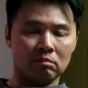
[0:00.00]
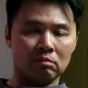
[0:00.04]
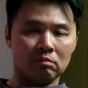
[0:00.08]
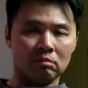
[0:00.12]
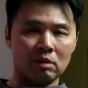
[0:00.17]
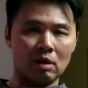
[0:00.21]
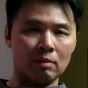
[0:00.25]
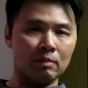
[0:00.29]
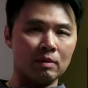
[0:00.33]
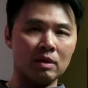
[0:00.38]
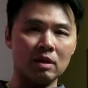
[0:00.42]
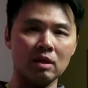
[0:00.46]
I
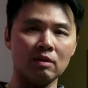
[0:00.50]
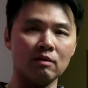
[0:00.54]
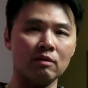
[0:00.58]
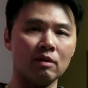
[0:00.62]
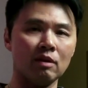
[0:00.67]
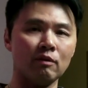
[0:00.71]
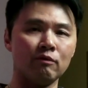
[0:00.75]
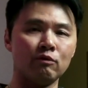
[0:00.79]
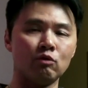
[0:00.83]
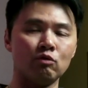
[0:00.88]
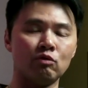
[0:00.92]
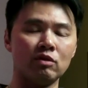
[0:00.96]
mean,
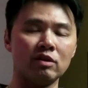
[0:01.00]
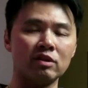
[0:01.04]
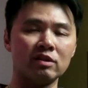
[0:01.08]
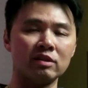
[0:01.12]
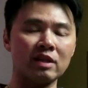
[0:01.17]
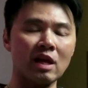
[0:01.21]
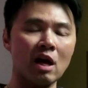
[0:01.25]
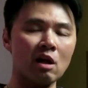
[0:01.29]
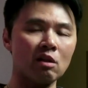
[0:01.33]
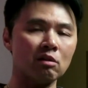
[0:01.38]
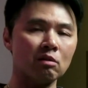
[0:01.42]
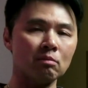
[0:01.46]
if you just
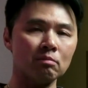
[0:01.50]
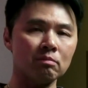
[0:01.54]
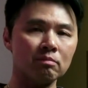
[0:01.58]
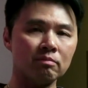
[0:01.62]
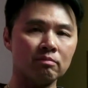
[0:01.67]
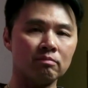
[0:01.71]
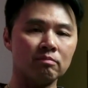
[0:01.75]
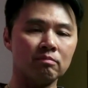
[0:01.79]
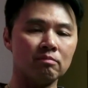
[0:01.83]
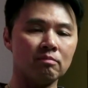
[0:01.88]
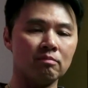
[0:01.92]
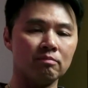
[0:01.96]
tell them,
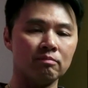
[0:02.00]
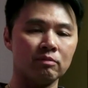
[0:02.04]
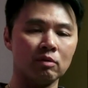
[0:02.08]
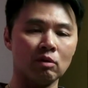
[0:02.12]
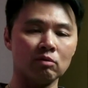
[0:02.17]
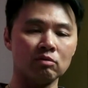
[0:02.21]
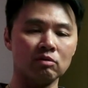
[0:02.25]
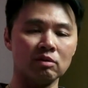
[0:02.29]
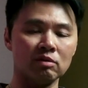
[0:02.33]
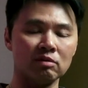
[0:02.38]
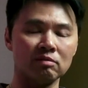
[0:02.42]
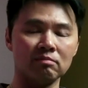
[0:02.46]

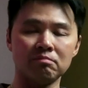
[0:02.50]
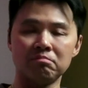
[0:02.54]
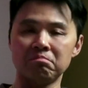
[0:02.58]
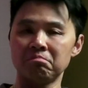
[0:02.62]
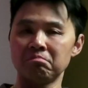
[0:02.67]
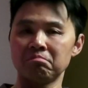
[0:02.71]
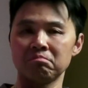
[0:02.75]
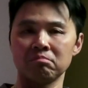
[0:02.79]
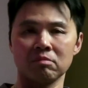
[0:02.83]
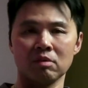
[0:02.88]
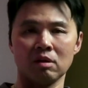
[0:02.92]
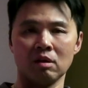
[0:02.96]

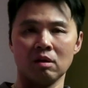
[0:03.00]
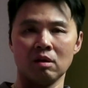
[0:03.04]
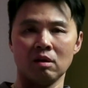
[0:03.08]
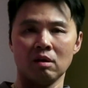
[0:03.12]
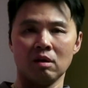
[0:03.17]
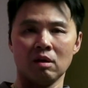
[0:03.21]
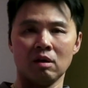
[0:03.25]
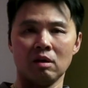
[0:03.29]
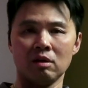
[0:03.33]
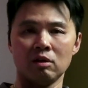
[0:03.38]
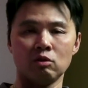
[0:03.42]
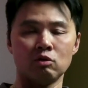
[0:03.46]

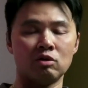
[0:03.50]
you